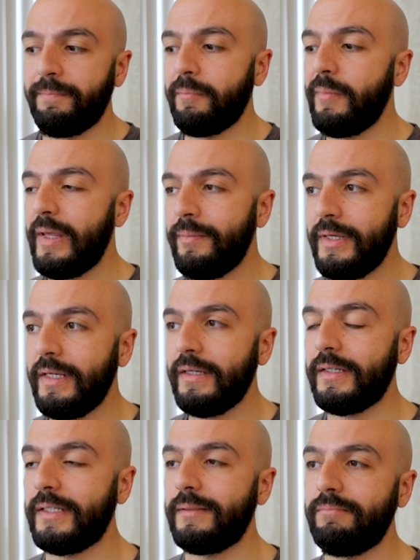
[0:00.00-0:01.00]
maybe
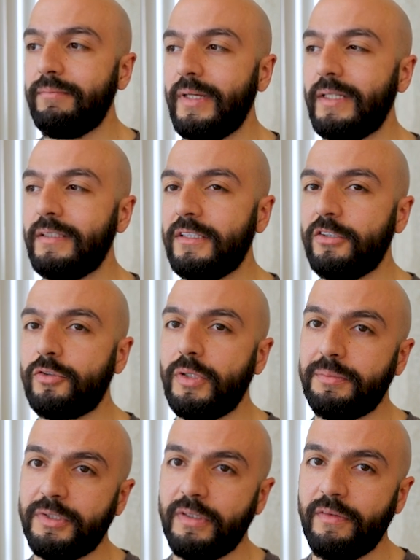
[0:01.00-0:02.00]
in the
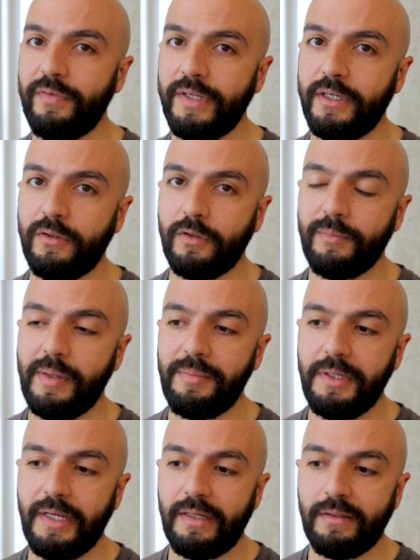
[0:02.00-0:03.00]
description of the video or
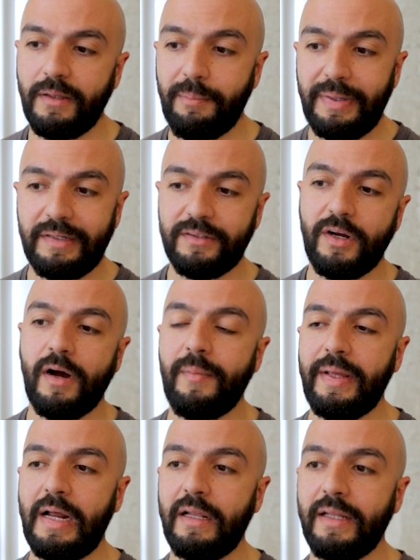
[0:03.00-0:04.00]
maybe in the pinned
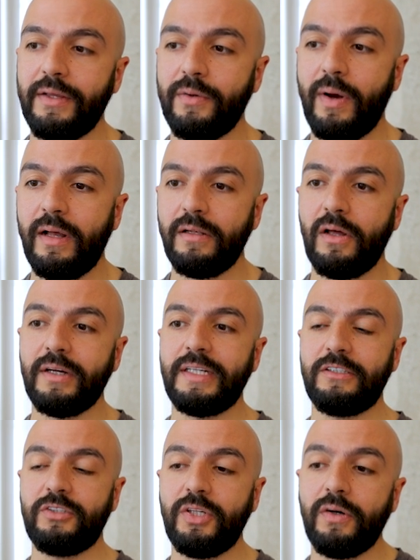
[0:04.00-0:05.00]
comment, I'll let you know how long
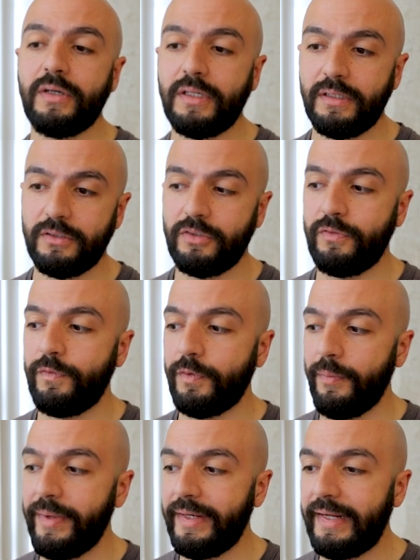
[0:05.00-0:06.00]
it took
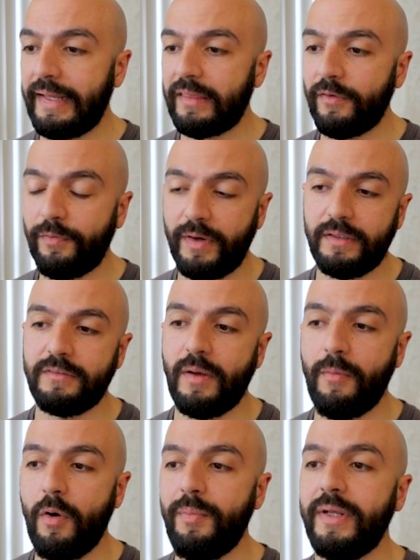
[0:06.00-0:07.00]
for me to get the funds. I'm
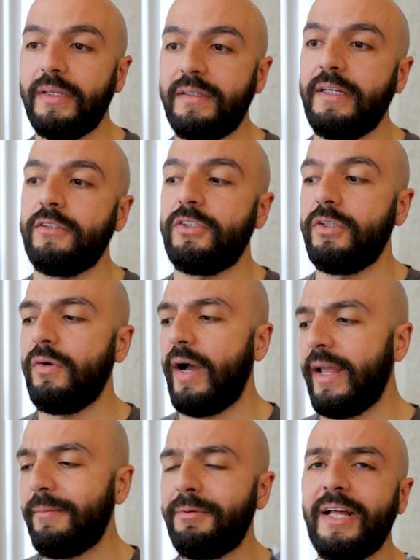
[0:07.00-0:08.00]
hoping a day or 2. I
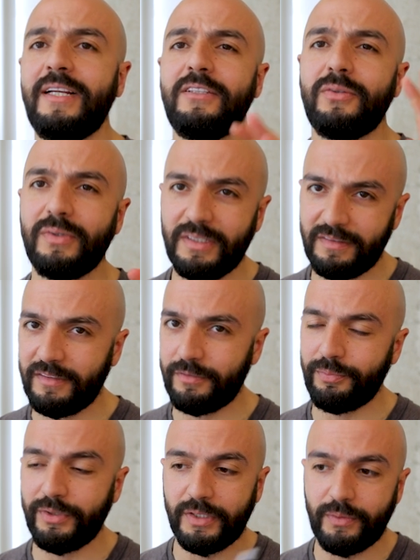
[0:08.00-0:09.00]
am planning to release this
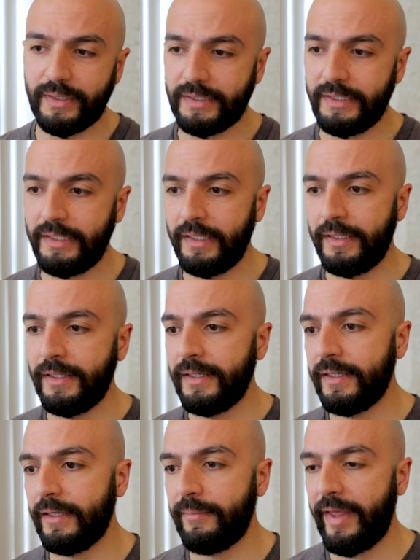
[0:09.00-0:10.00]
pretty quickly.
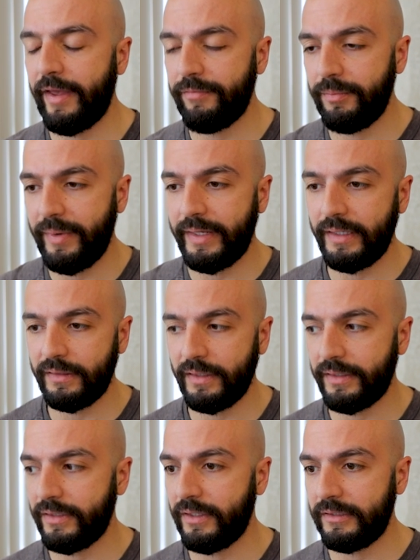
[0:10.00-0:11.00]
I have been making a
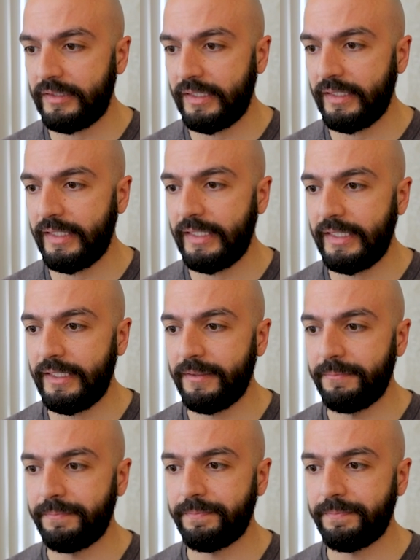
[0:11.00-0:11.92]
lot of content lately.